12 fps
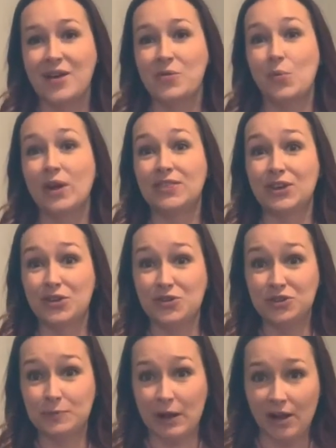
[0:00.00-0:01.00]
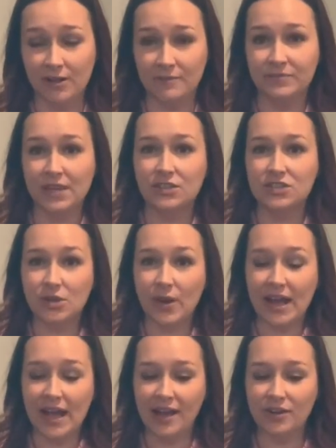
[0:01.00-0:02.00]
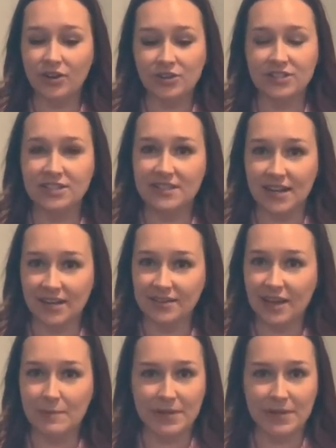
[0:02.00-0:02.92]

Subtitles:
with the koosh ball? So I had her stand up,